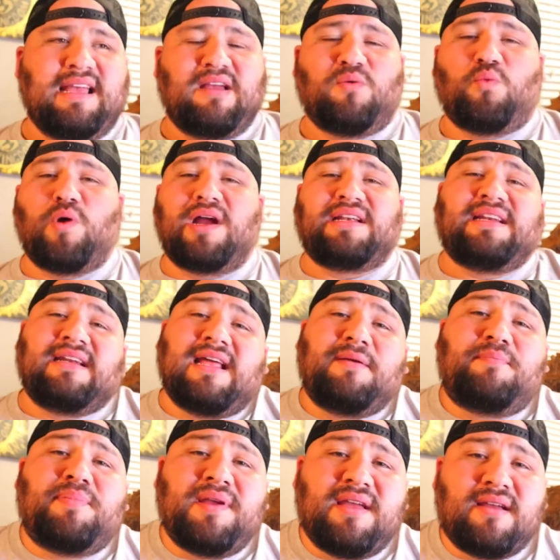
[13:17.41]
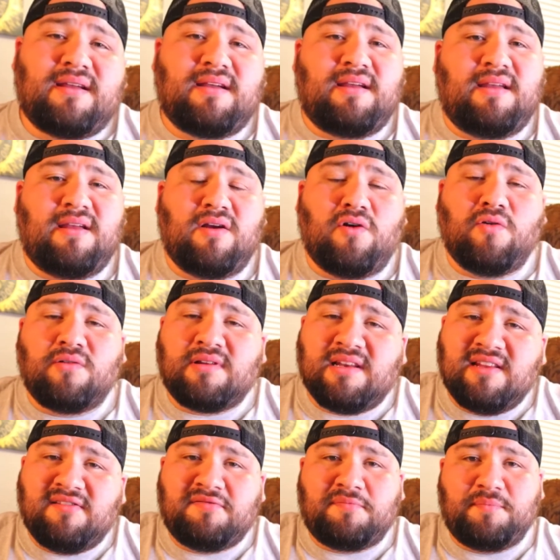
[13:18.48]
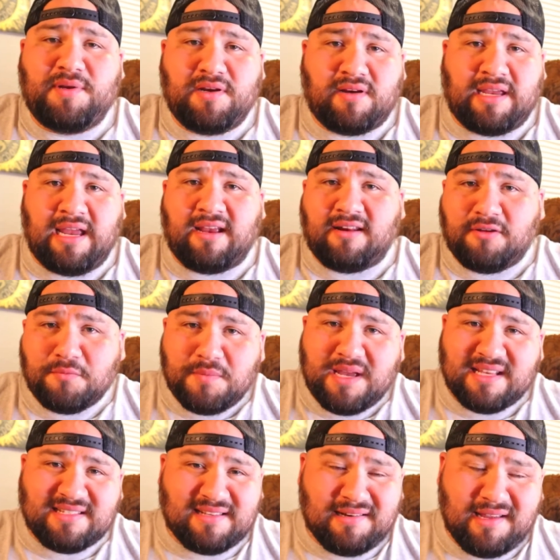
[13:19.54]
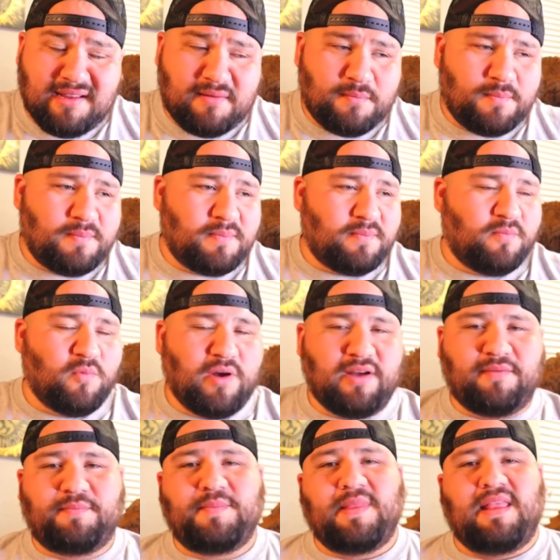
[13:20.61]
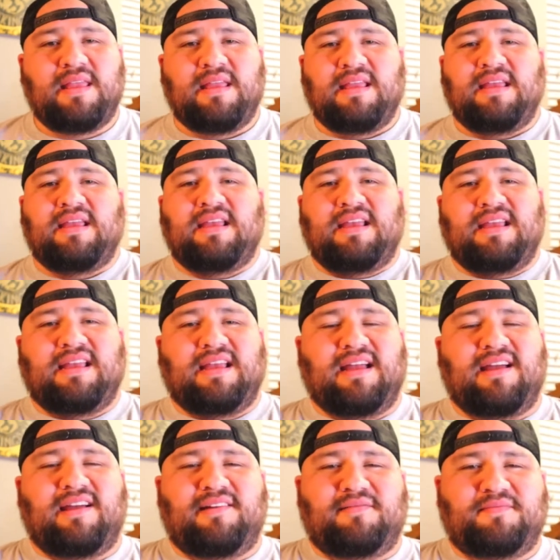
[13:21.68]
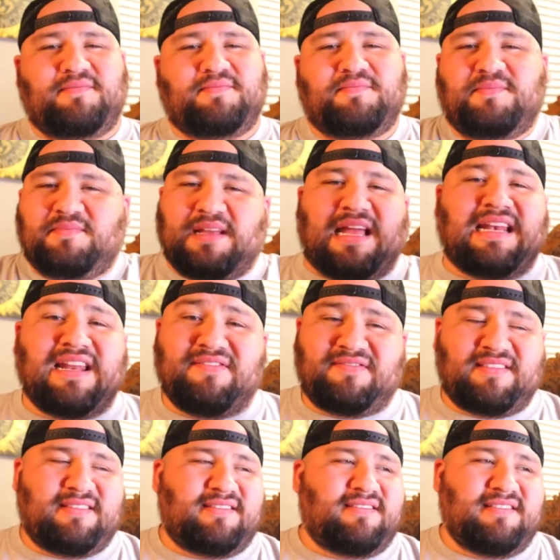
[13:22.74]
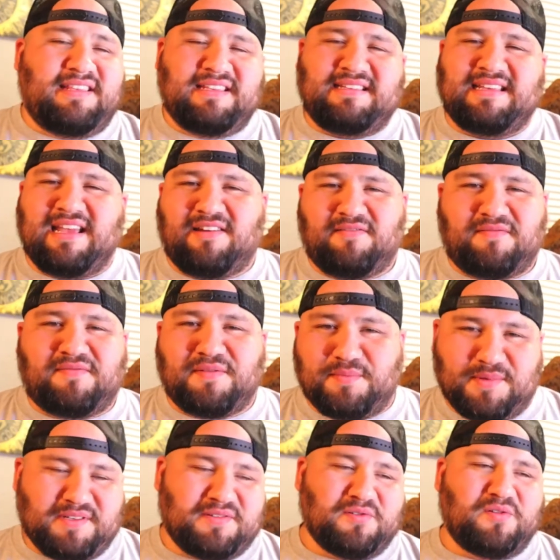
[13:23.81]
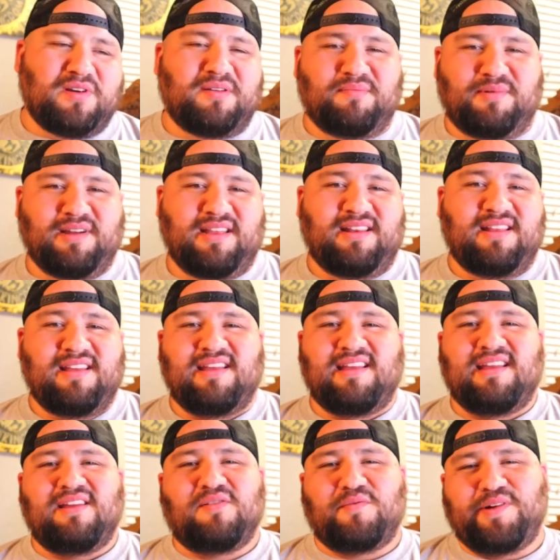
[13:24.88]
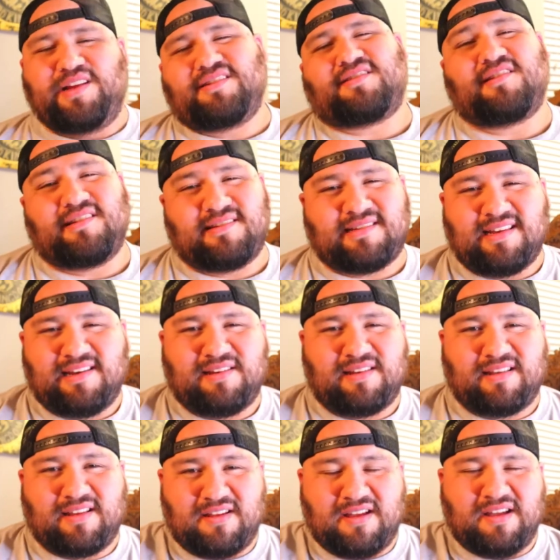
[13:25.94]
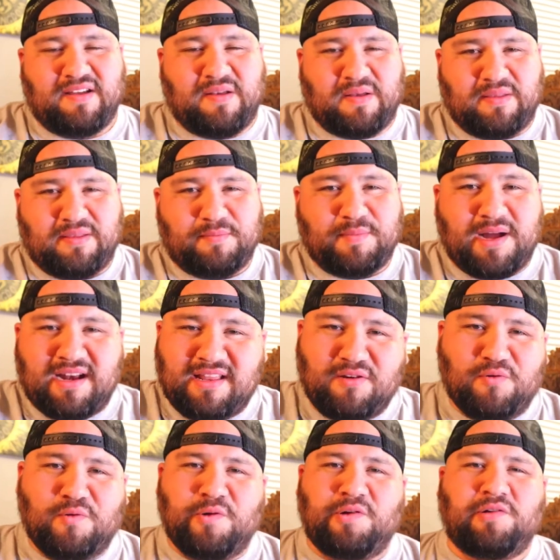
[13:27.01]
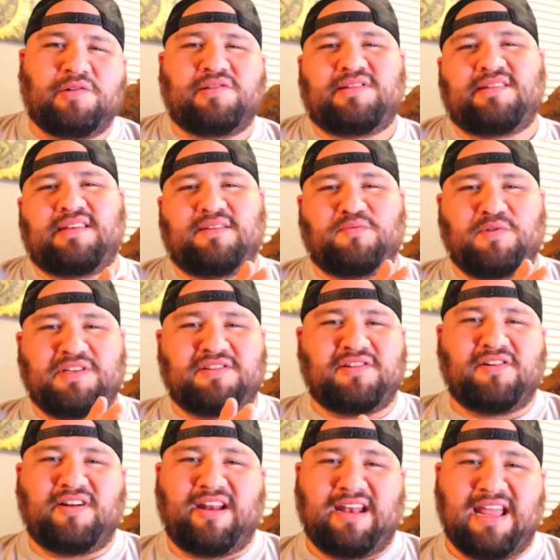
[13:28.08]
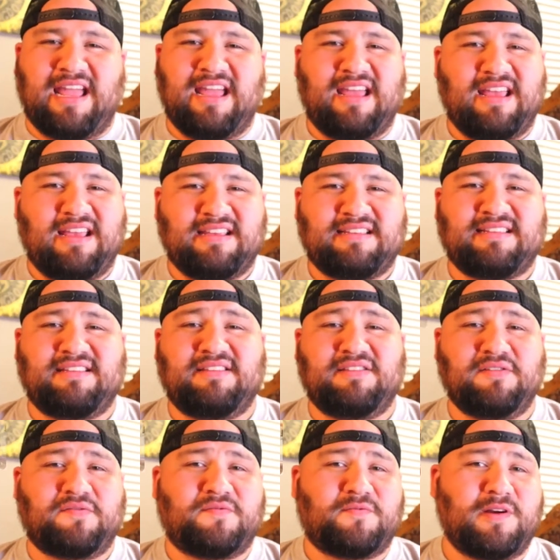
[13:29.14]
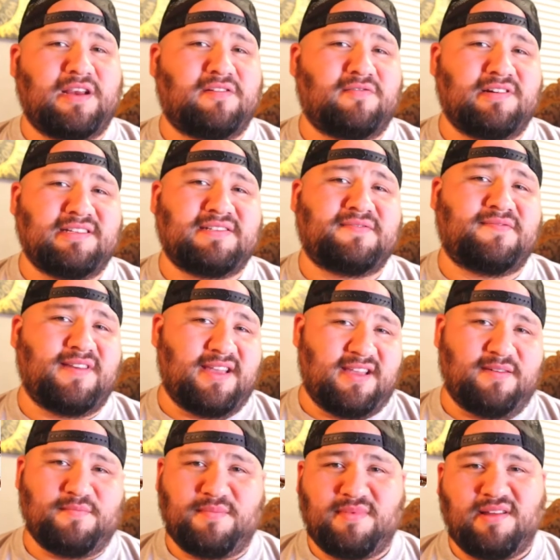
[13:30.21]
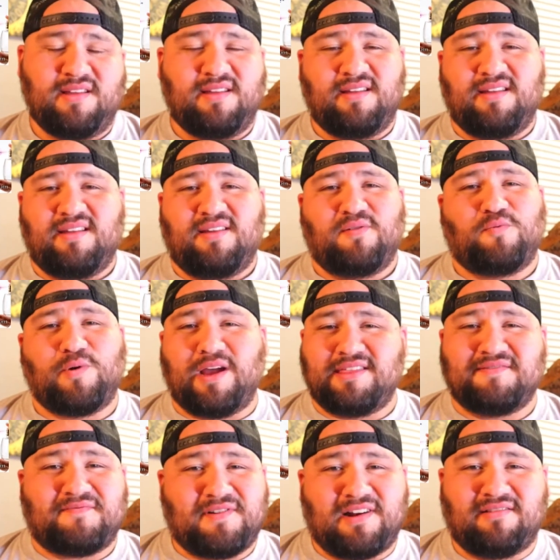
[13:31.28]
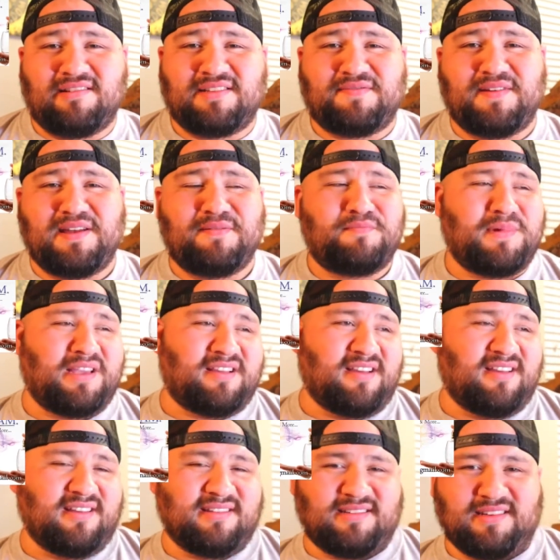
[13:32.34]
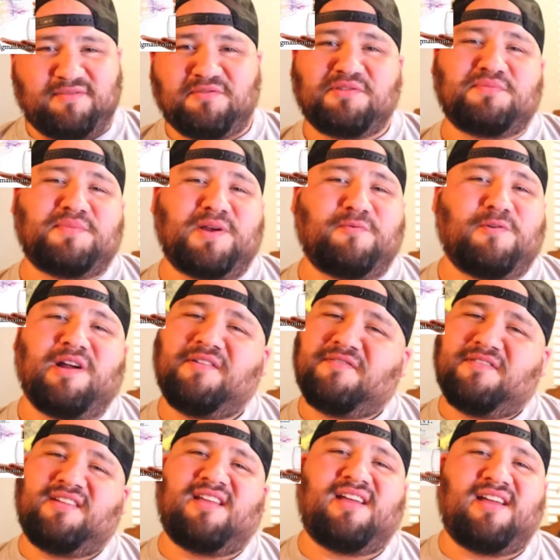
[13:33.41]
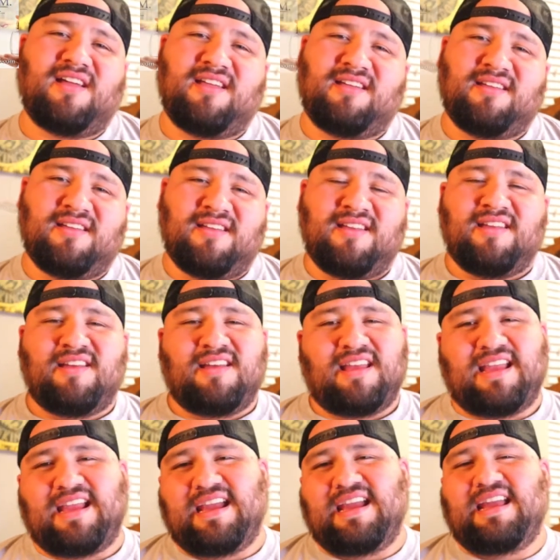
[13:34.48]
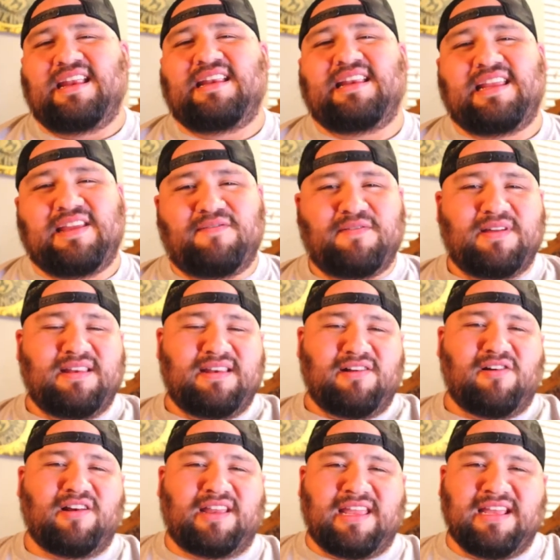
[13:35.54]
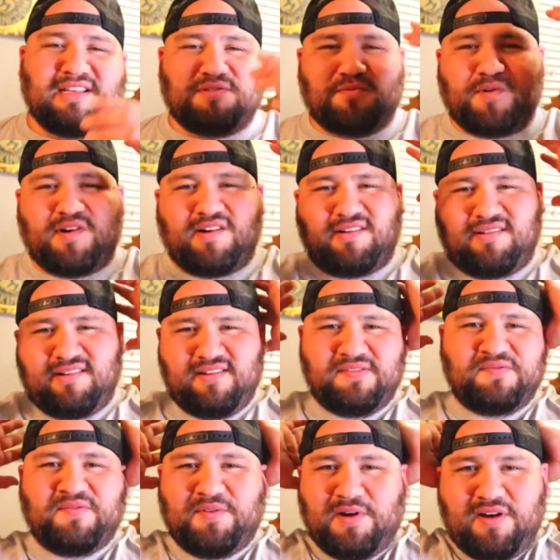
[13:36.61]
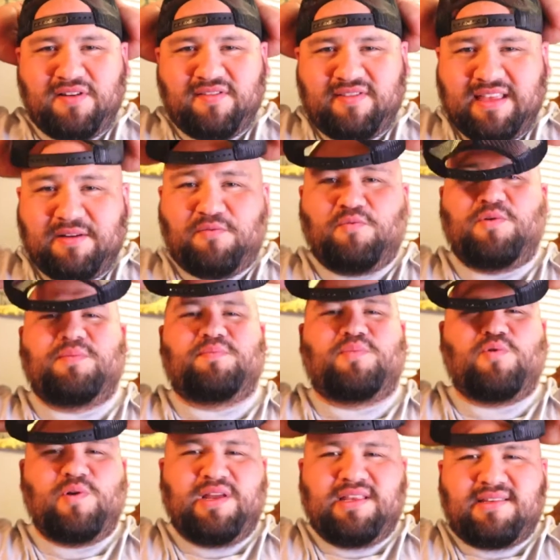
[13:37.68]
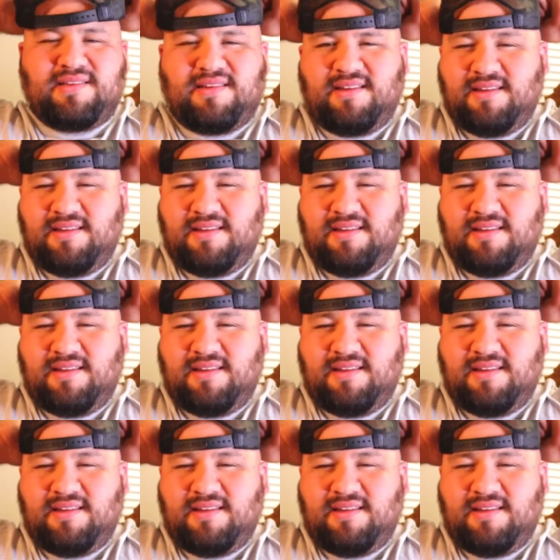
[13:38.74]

Why did I pick Oak Cliff Beer Kingdom as a name? Well, I left this out from the story, but when I started selling the body oils, we started as the Fragrance Fam. Why the Fragrance Fam? Because it was my wife and I, and even our kids were involved at one point.